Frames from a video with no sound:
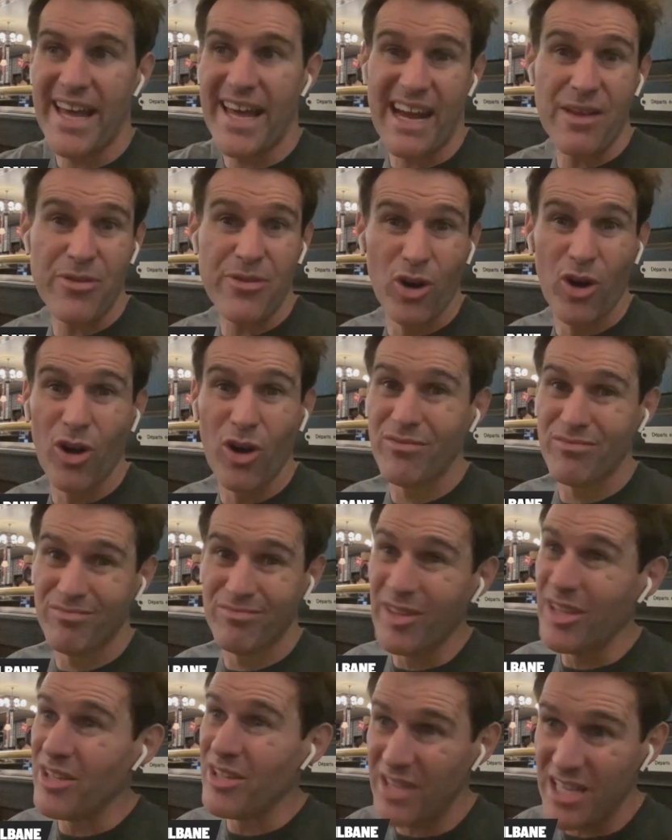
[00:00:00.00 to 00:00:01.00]
yes. and I thought
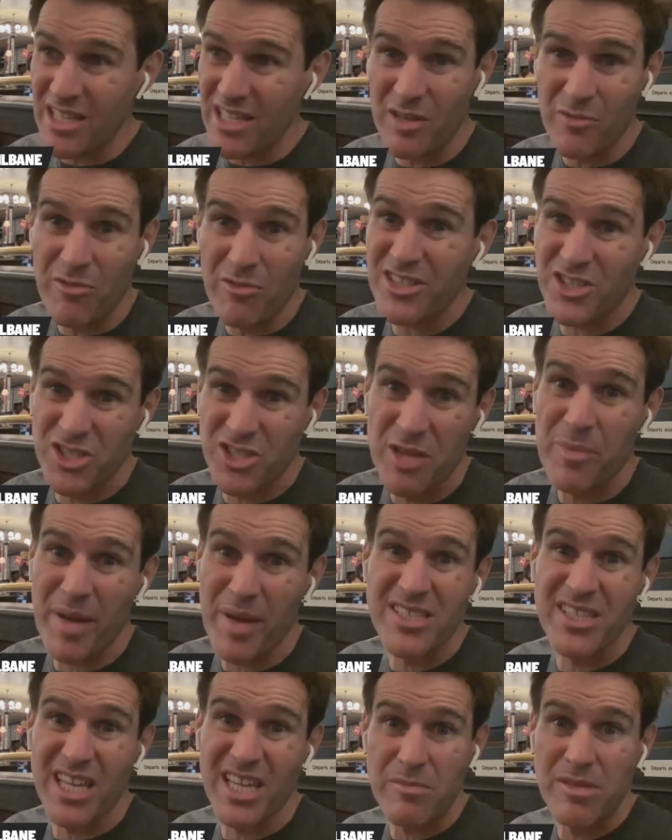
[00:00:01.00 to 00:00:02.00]
they, they, they're actually the
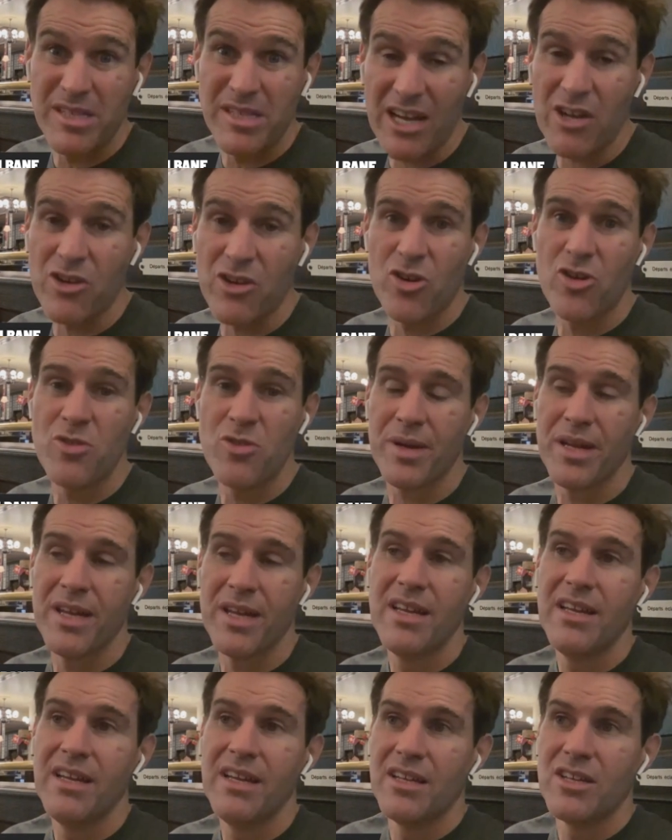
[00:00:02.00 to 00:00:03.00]
best team in that group.
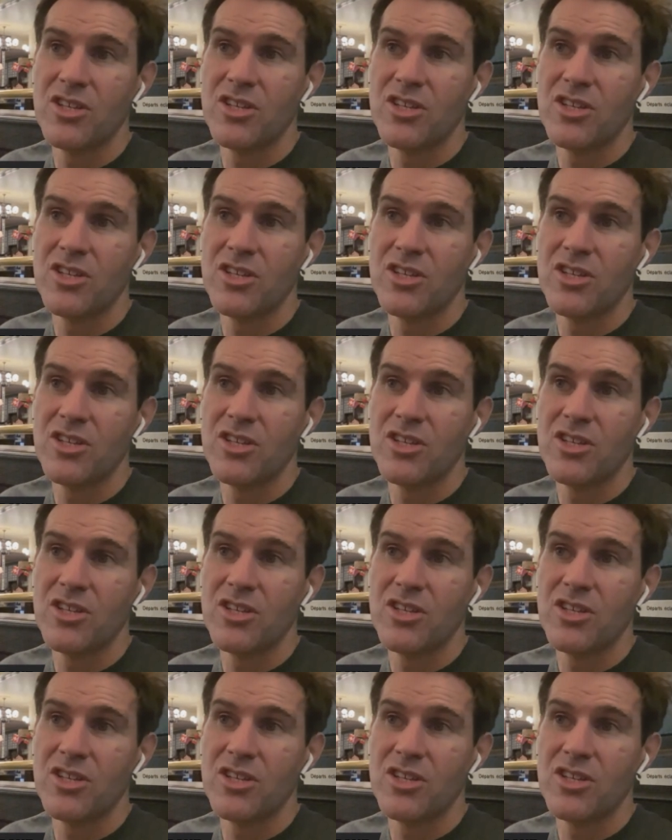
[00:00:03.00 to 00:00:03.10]
Yeah.